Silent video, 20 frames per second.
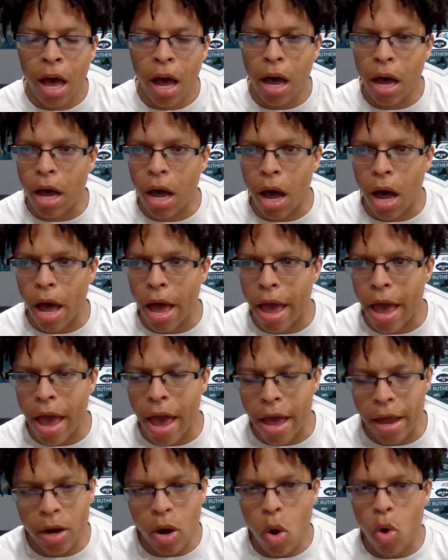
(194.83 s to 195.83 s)
uh, and,
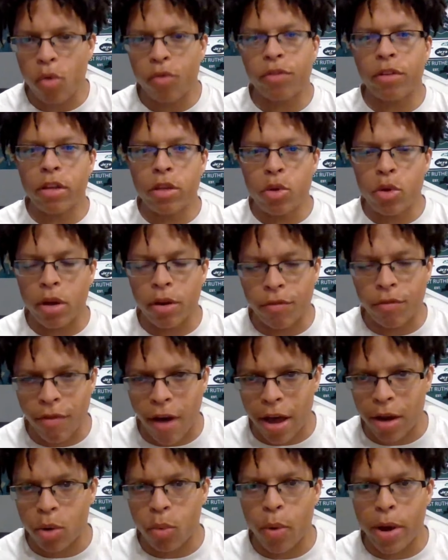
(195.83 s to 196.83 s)
and hopefully you can
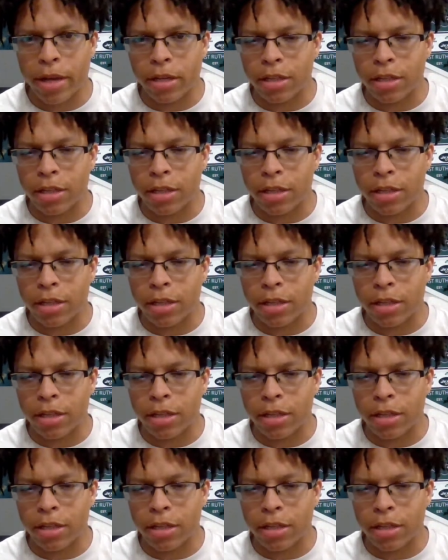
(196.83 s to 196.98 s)
find a way